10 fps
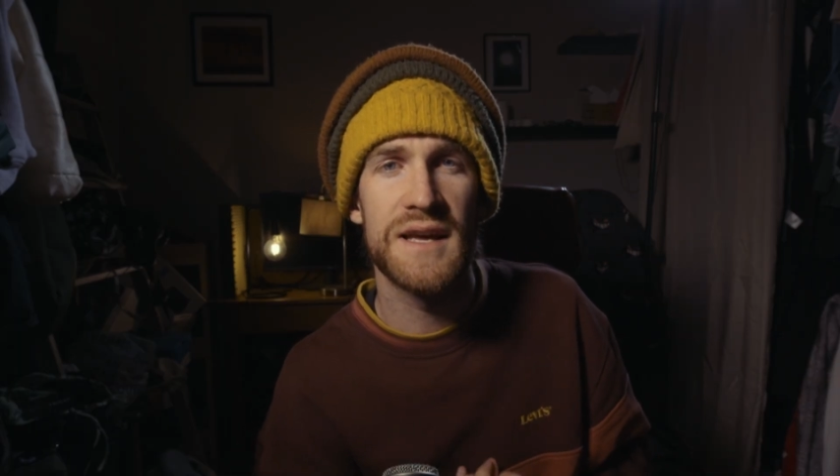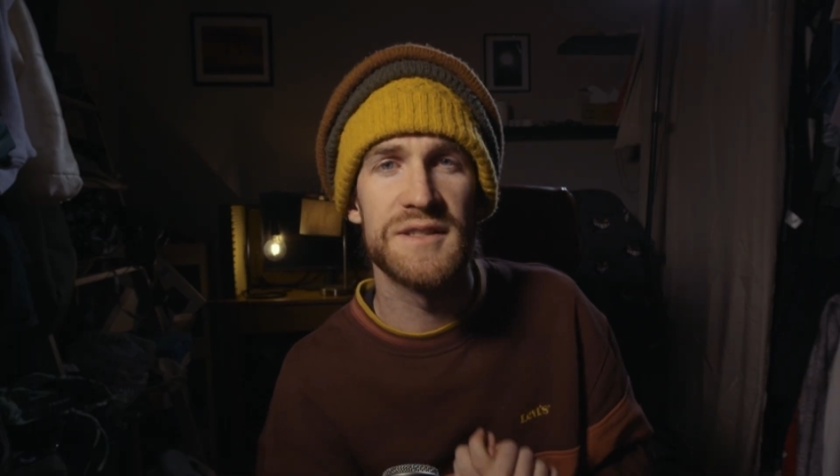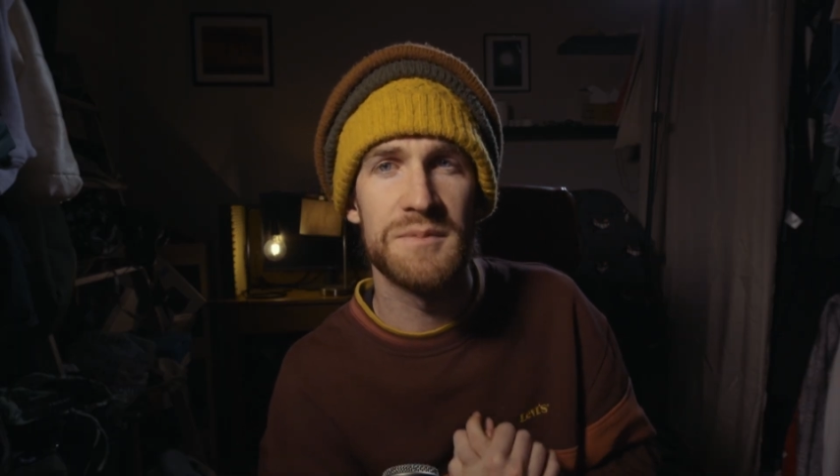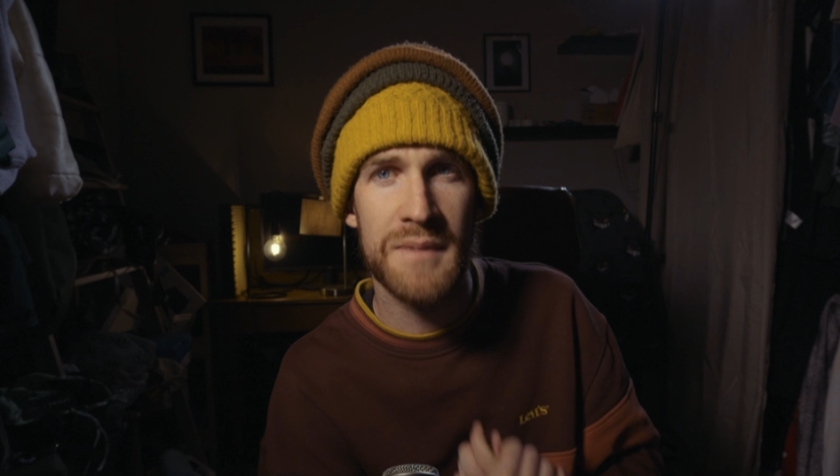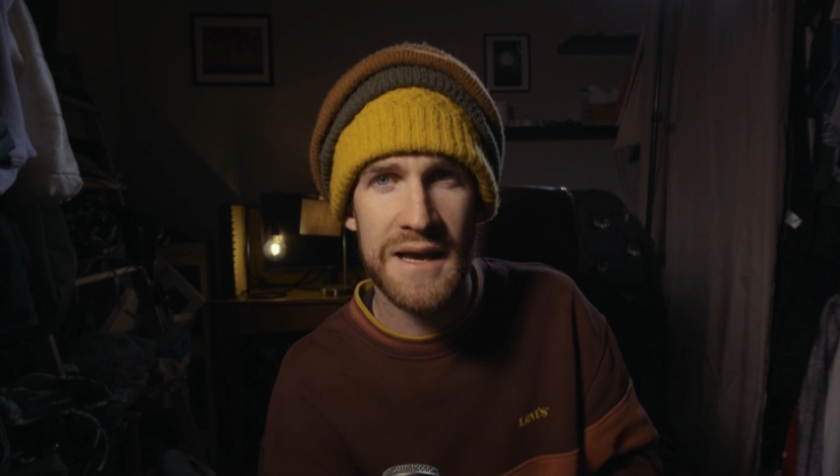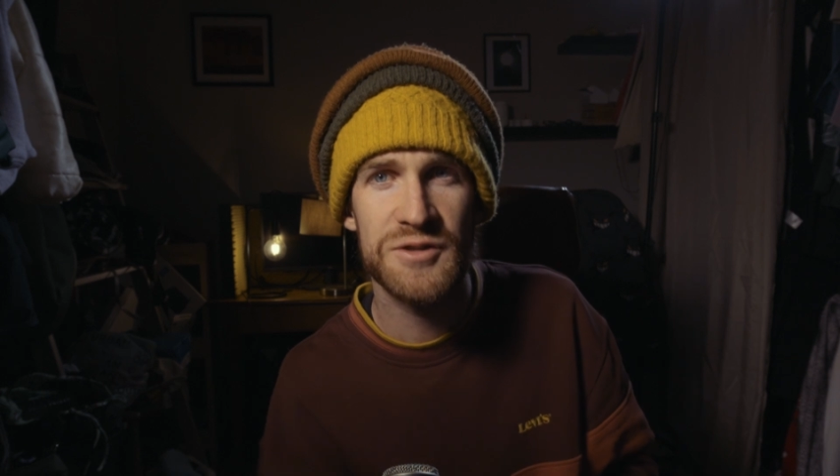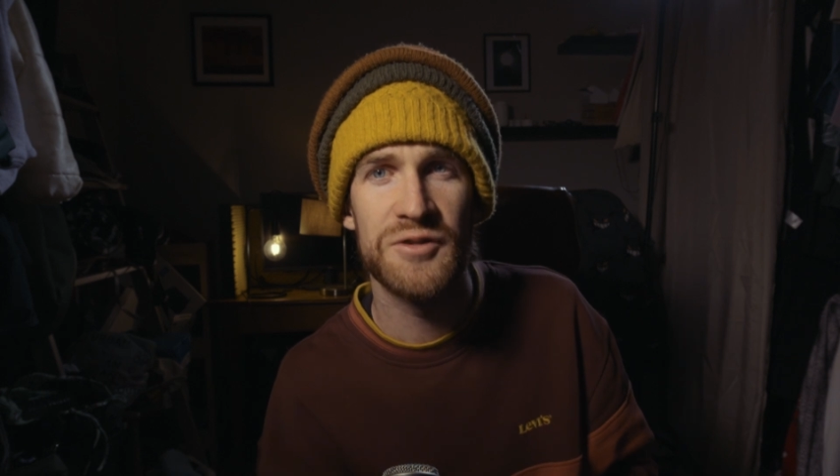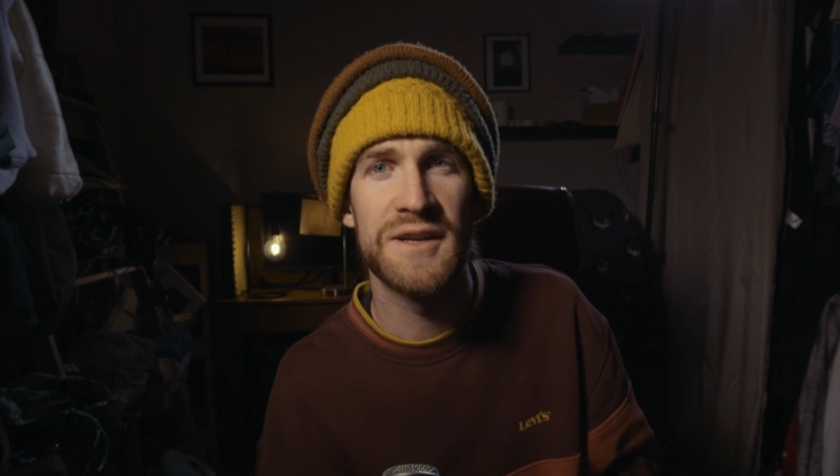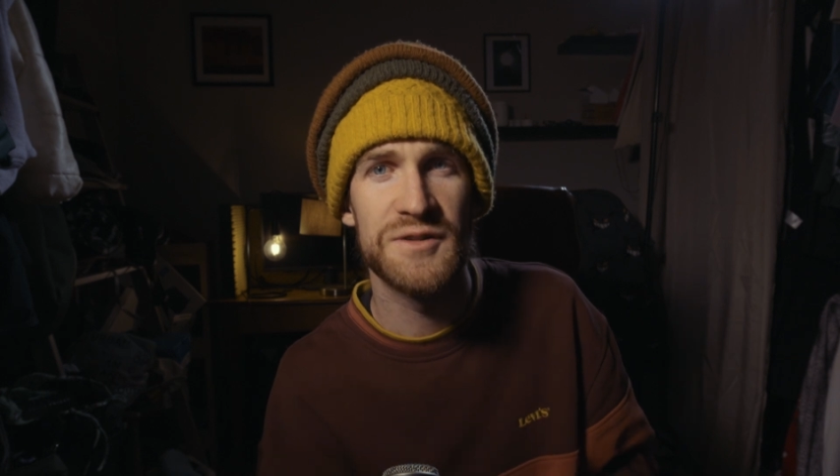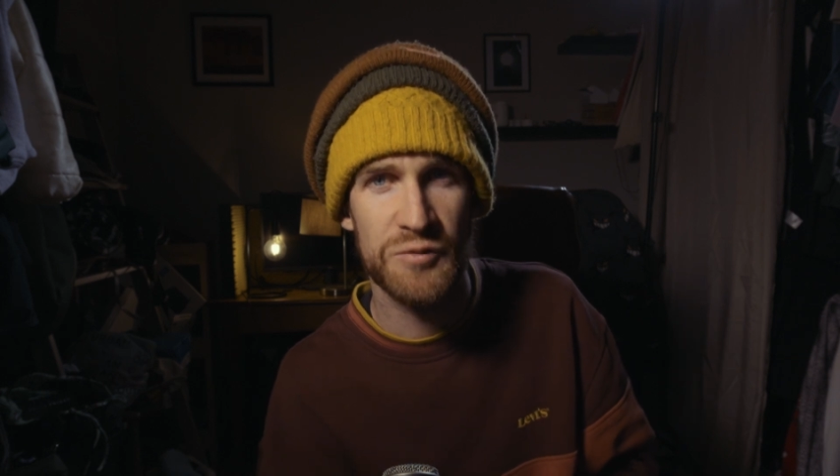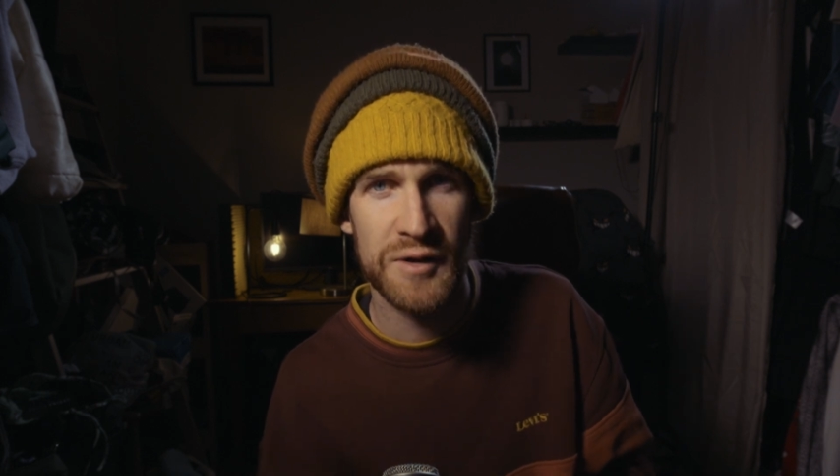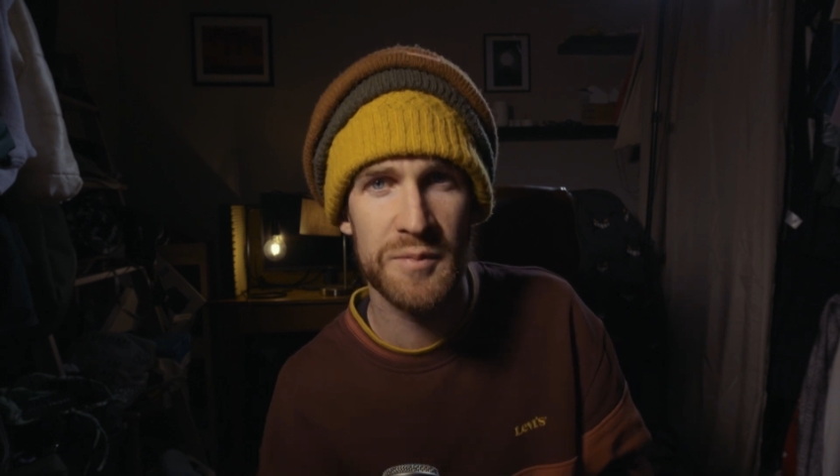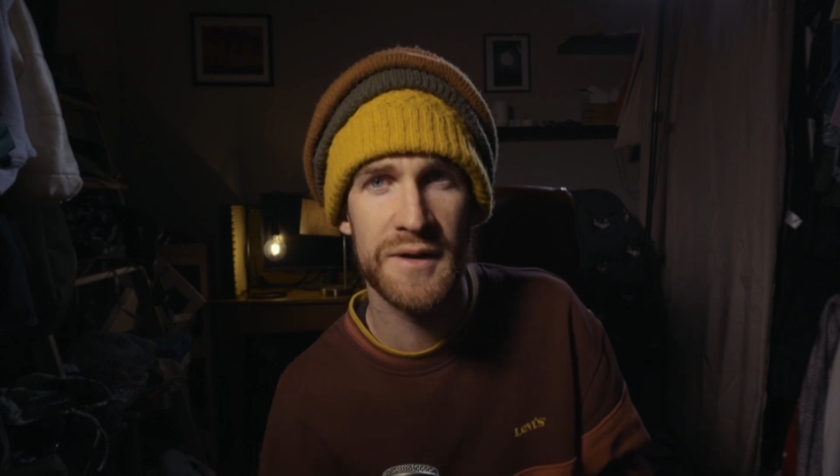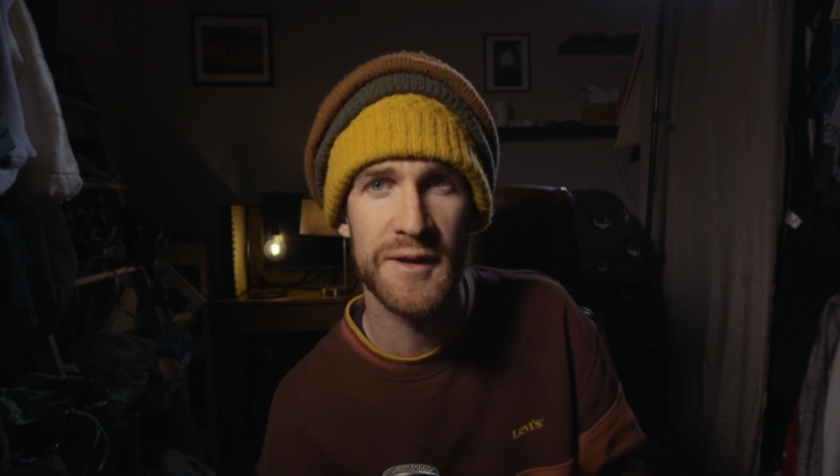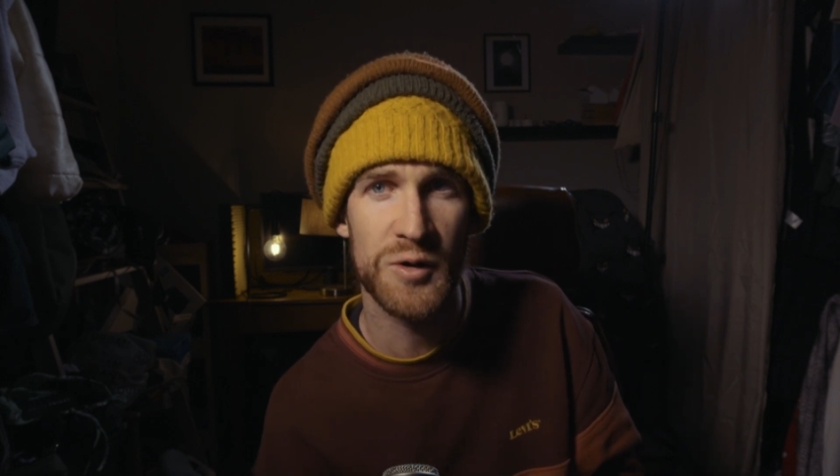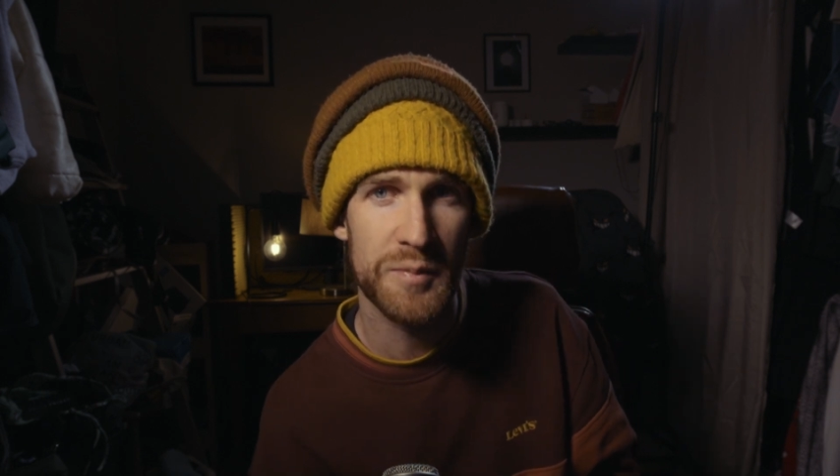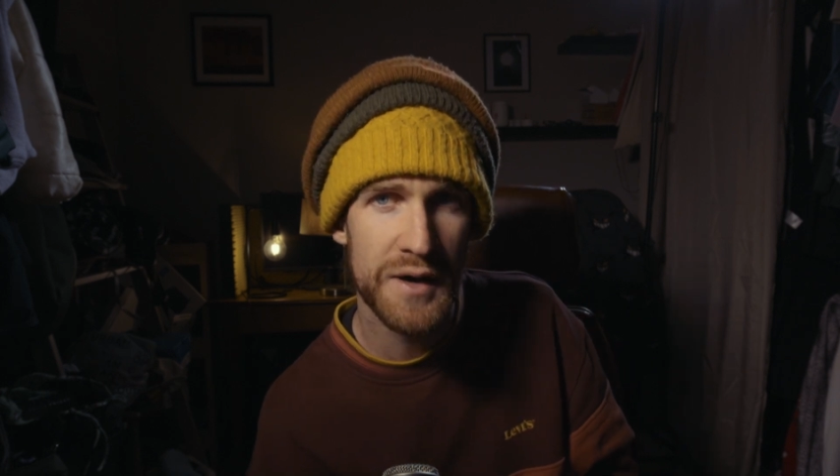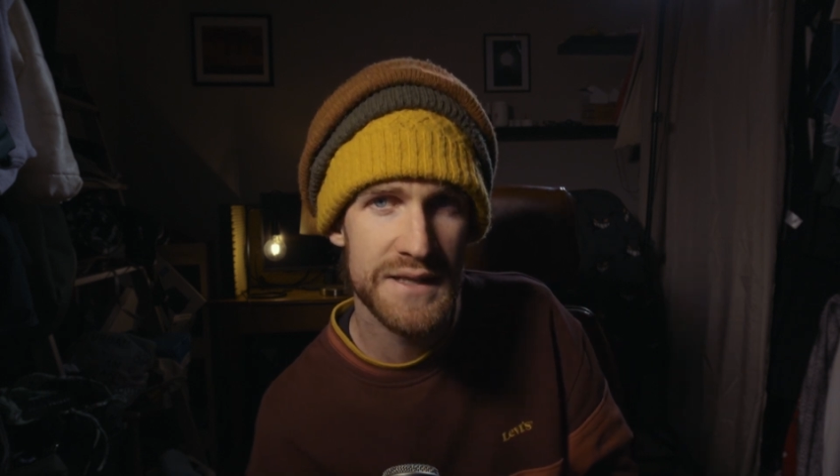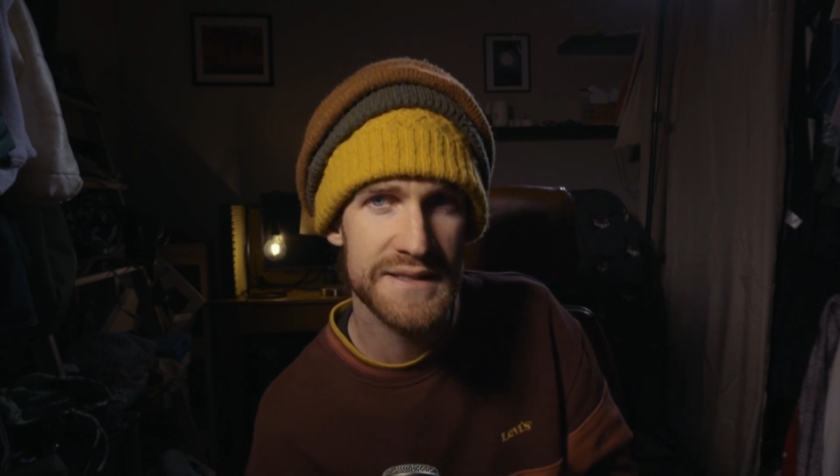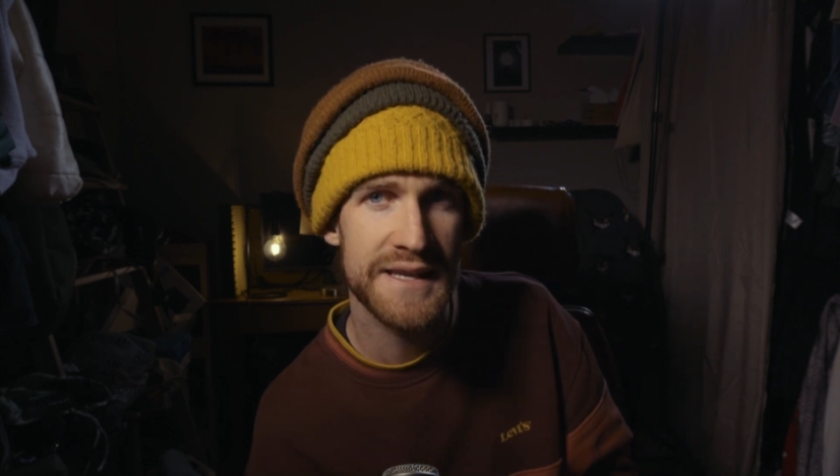as mattering as a real political
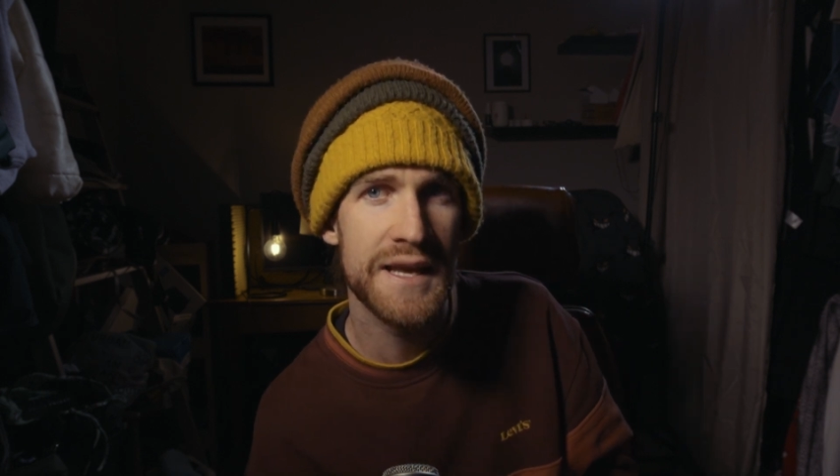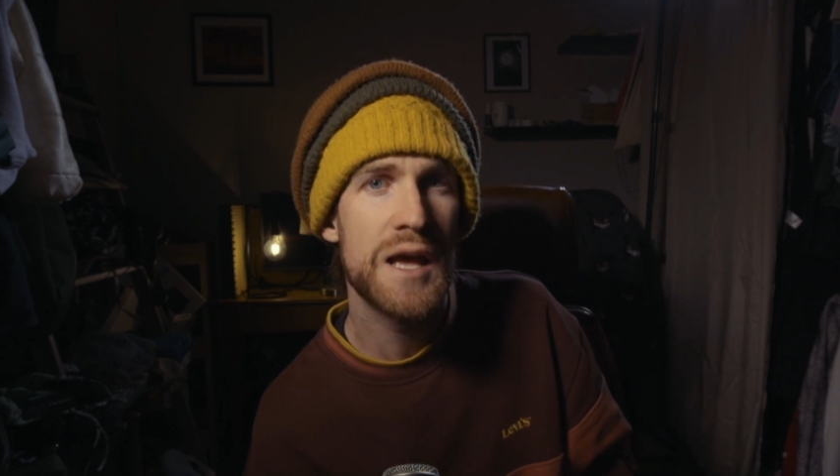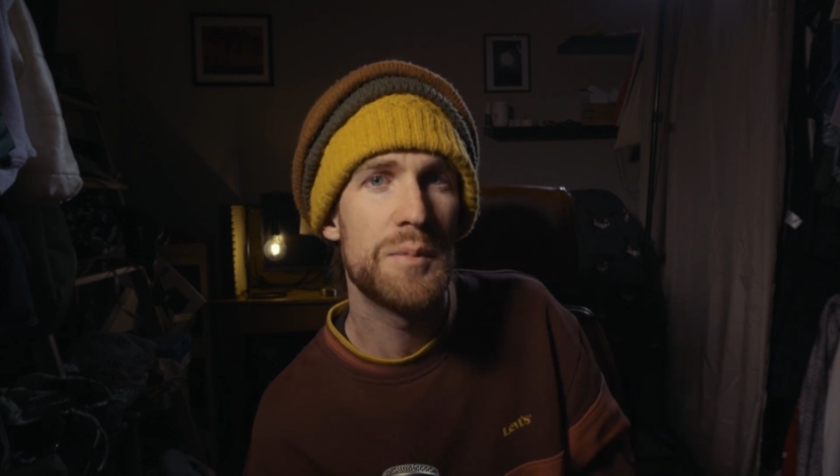party